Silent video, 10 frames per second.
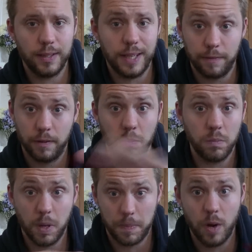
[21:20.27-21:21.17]

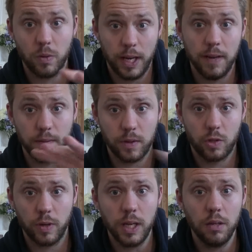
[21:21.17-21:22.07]
different opponent
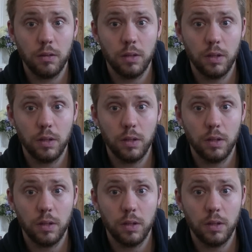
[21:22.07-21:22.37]
infantry.